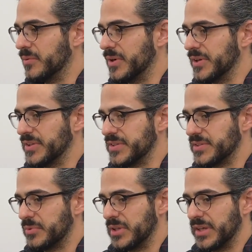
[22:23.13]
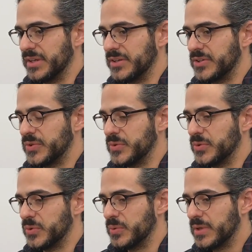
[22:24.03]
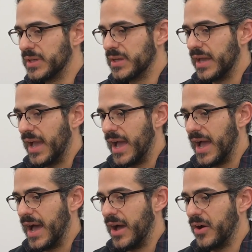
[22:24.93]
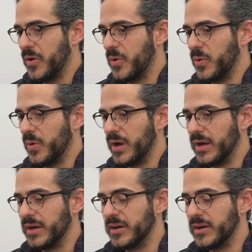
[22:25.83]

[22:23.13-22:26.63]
was related to how